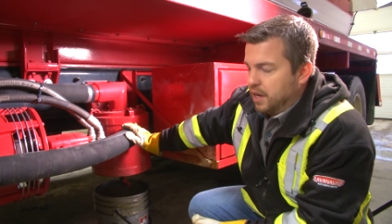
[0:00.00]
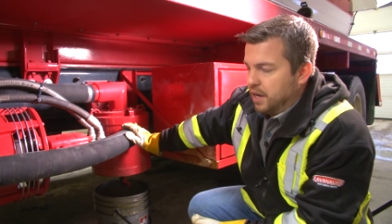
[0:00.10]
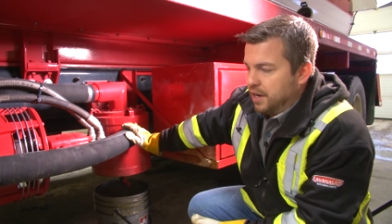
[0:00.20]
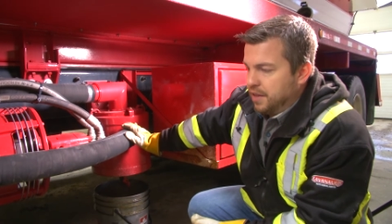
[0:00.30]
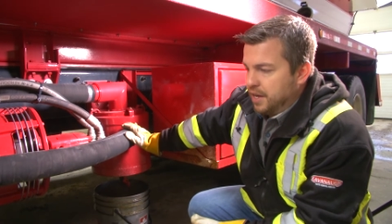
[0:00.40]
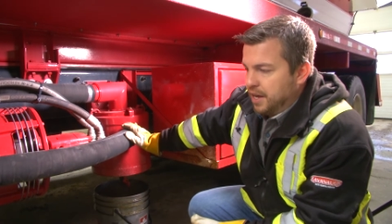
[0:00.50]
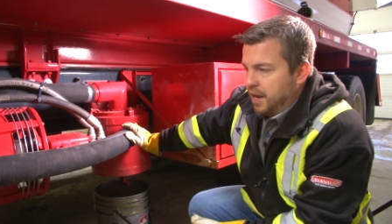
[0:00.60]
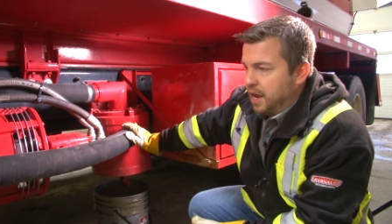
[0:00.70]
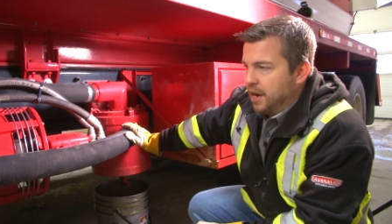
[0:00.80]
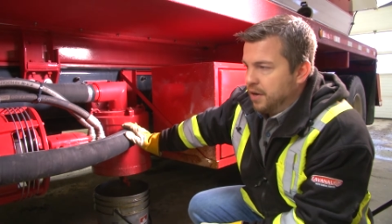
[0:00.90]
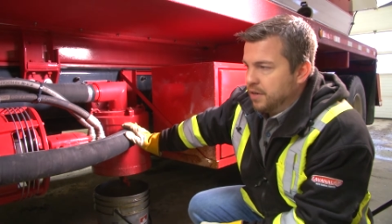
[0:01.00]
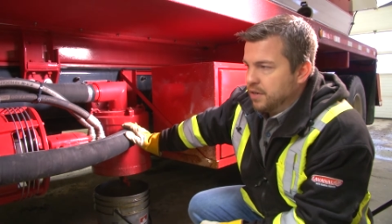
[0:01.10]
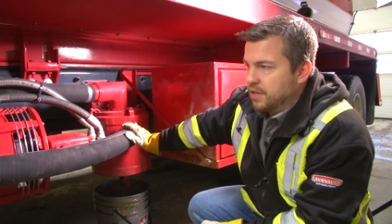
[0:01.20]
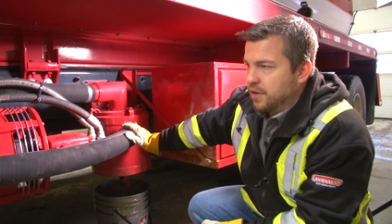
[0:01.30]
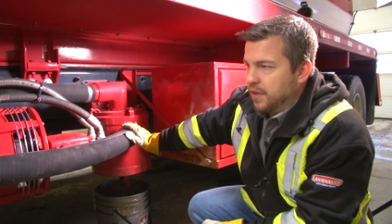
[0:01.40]
out of that air
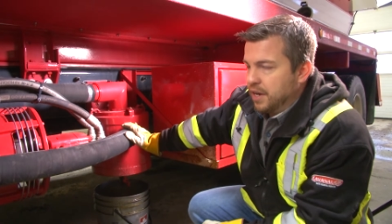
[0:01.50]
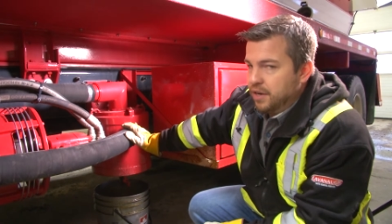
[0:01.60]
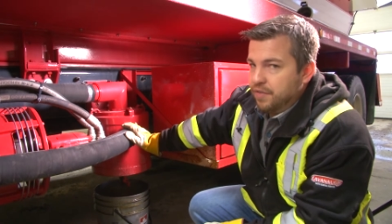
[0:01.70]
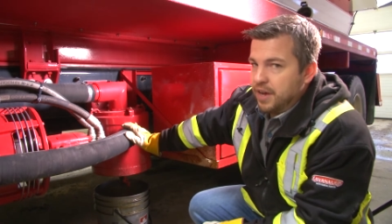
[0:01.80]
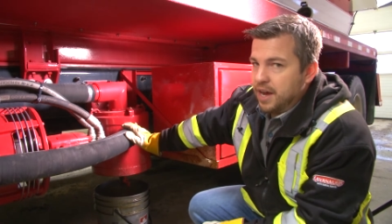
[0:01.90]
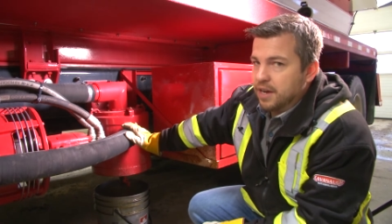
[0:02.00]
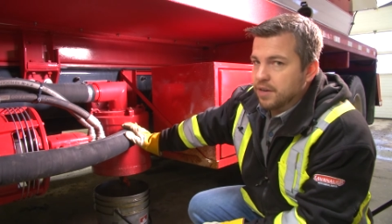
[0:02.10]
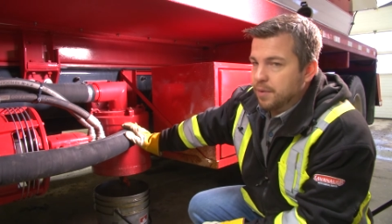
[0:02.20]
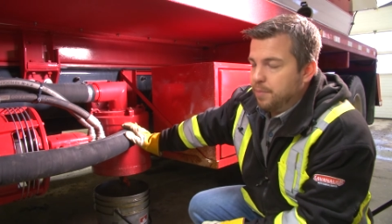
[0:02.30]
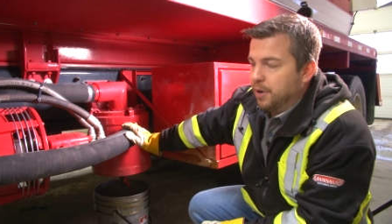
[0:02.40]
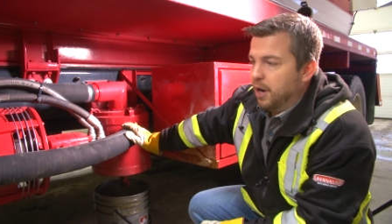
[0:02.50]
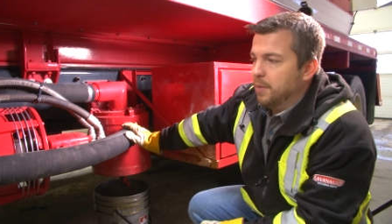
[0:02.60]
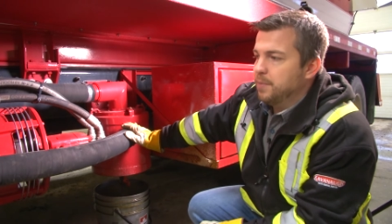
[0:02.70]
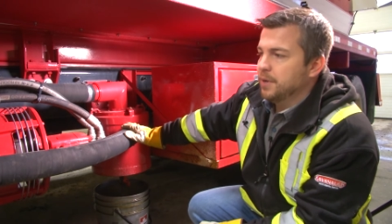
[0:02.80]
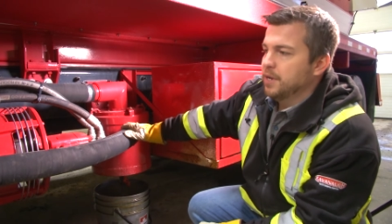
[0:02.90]
so that your vac
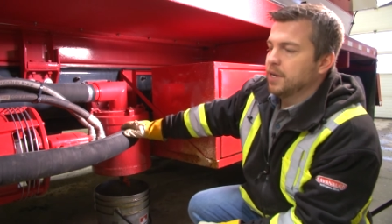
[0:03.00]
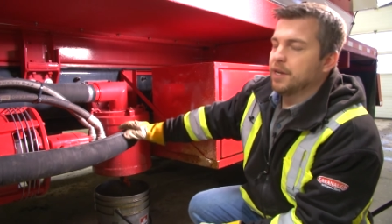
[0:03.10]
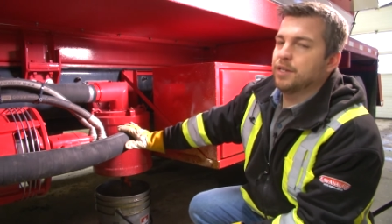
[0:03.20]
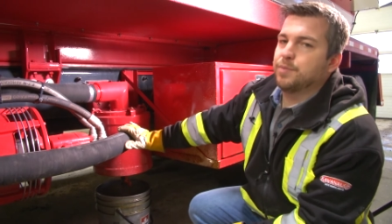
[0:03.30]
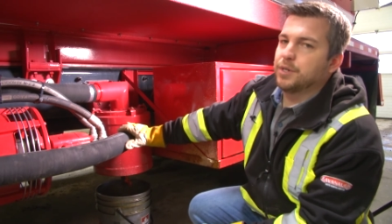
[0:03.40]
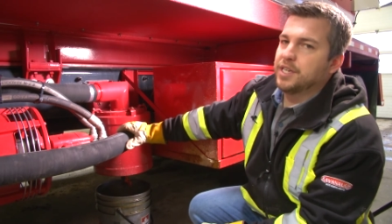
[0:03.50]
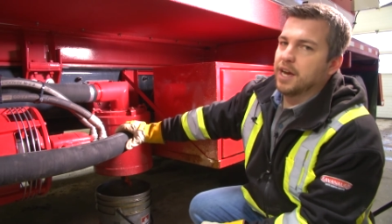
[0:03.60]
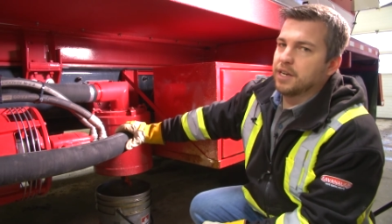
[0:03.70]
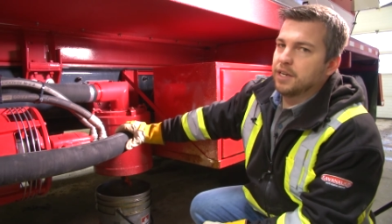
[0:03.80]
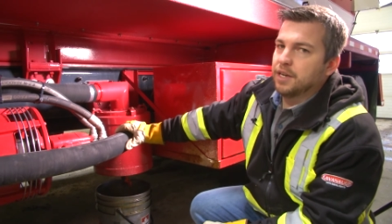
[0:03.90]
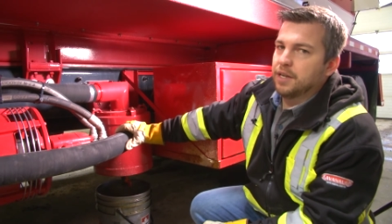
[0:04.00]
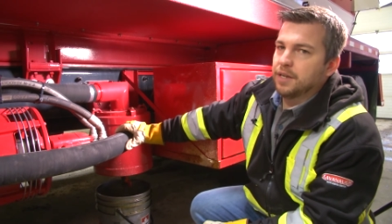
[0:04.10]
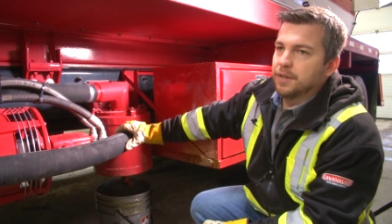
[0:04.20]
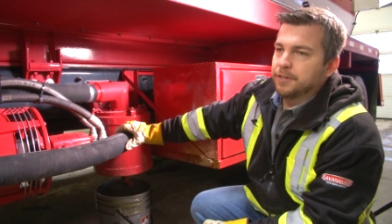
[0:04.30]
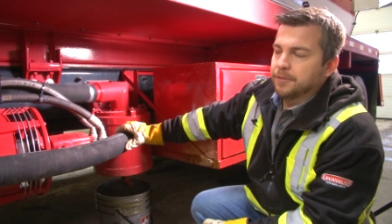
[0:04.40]
pump is protected.
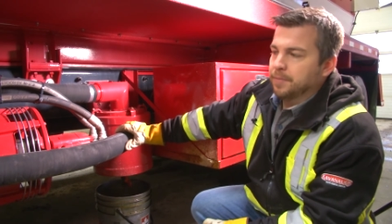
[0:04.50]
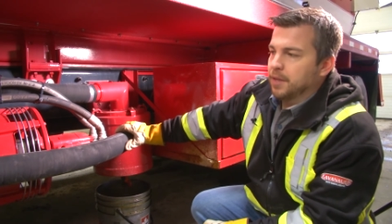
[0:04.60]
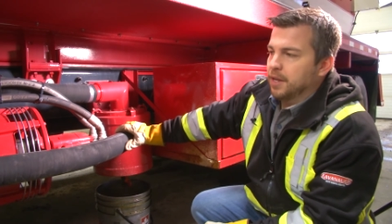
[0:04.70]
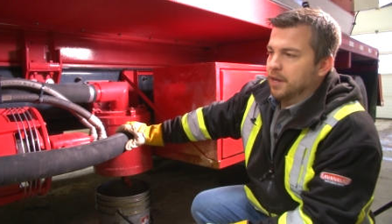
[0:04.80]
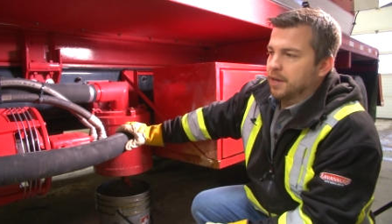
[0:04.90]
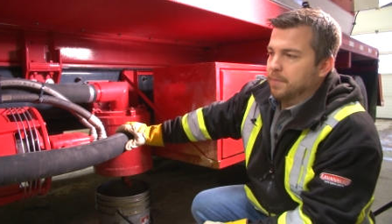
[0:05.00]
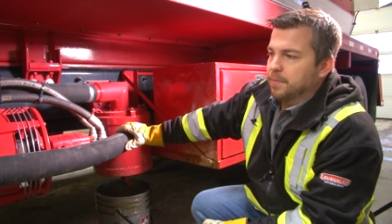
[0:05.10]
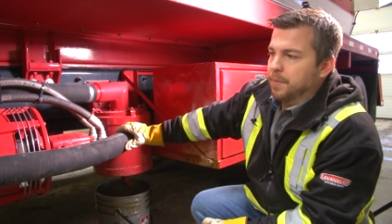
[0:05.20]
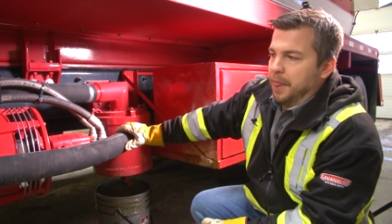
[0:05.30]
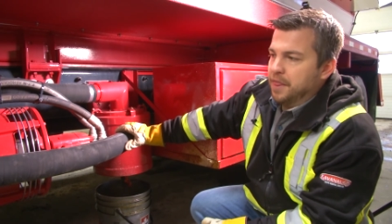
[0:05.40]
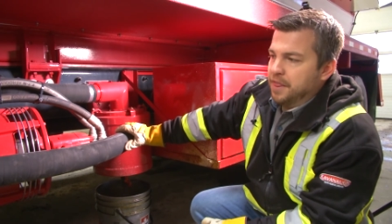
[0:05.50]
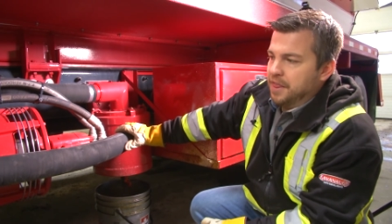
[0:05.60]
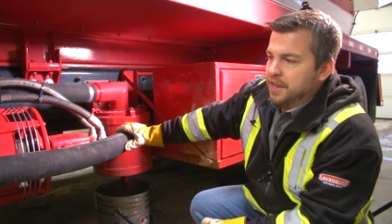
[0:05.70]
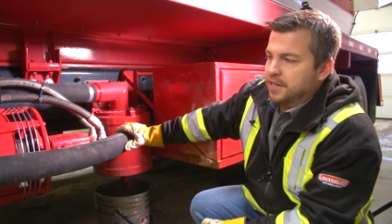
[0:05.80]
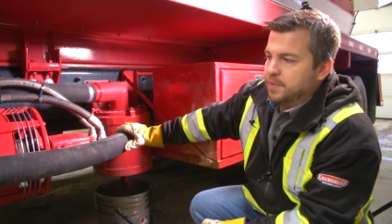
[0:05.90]

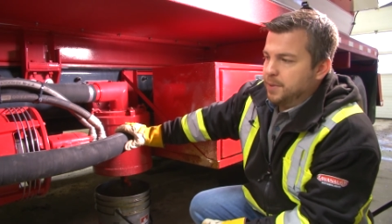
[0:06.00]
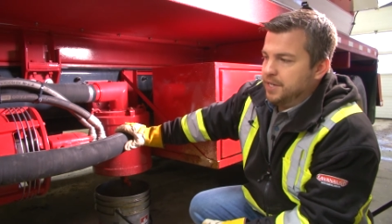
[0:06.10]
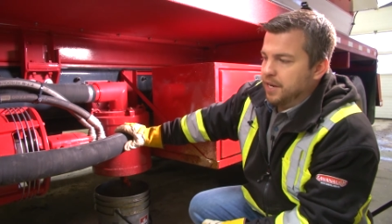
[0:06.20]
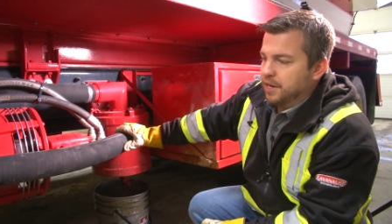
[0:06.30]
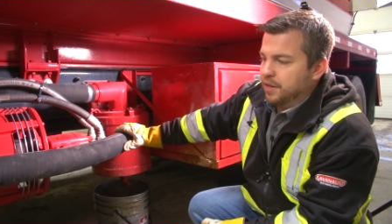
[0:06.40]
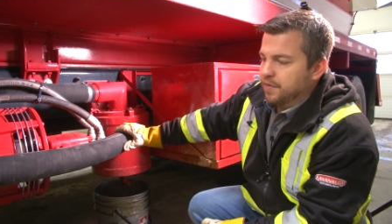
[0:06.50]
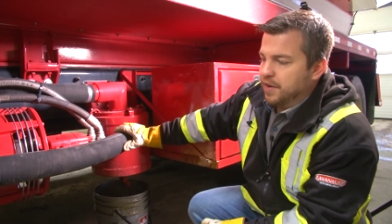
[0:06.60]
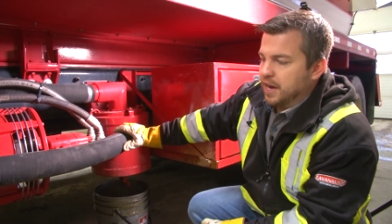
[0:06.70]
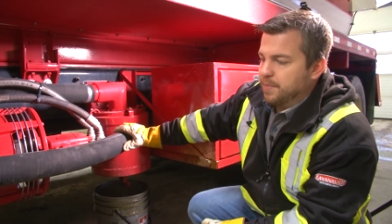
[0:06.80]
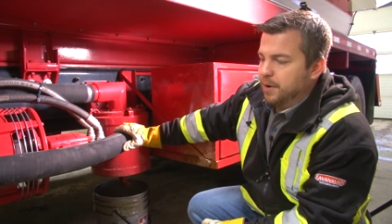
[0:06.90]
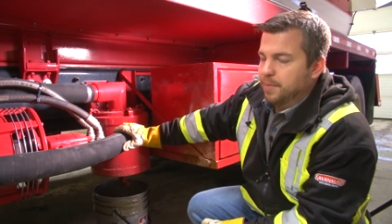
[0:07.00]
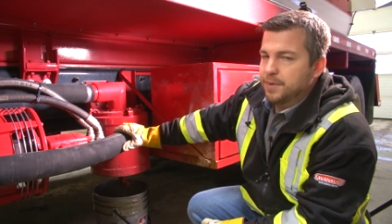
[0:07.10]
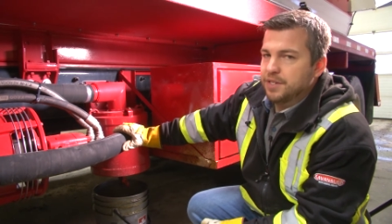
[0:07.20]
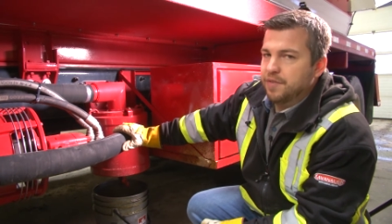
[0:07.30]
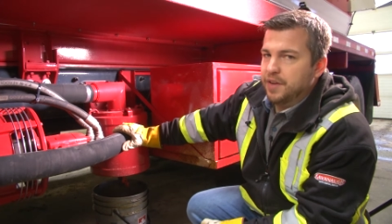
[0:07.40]
This particular vac pump
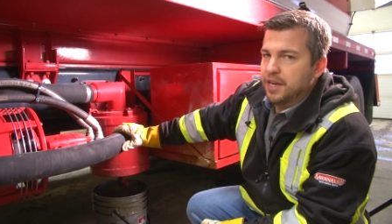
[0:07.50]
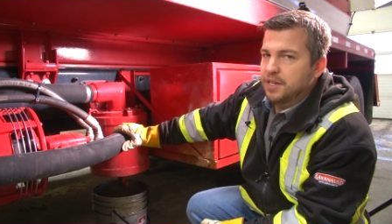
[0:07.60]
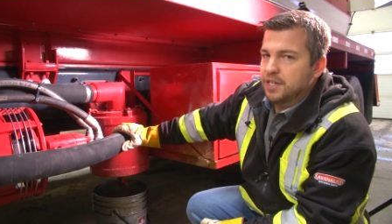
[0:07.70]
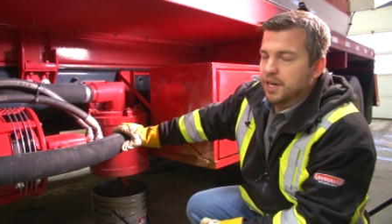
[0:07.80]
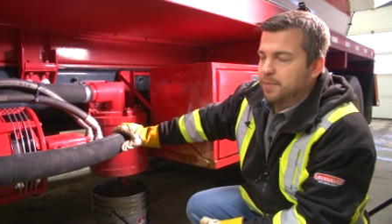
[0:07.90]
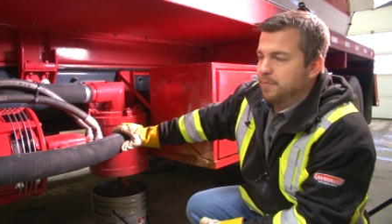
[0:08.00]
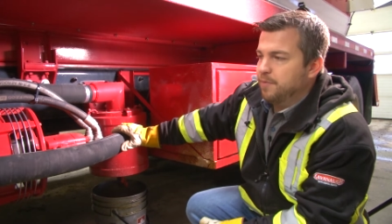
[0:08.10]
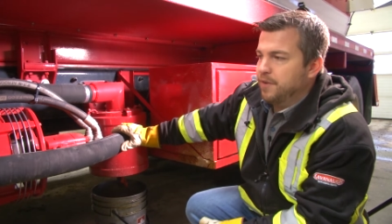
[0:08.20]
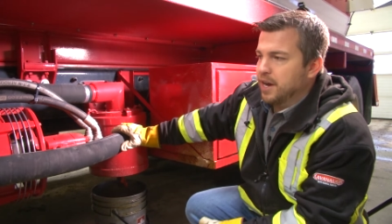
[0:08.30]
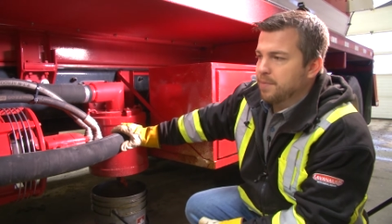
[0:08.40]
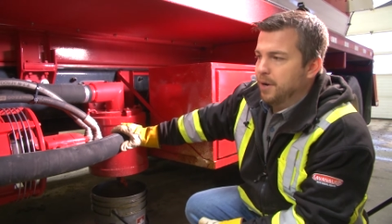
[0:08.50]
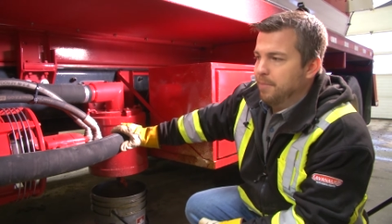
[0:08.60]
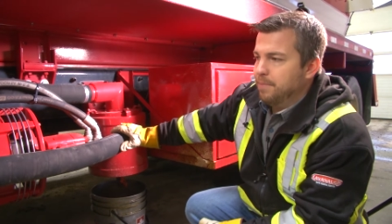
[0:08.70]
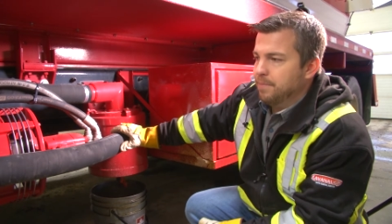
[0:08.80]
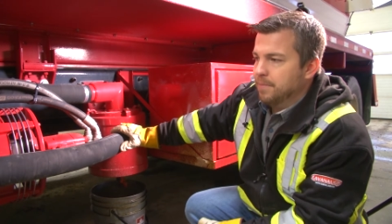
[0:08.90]
is a vane type vac pump,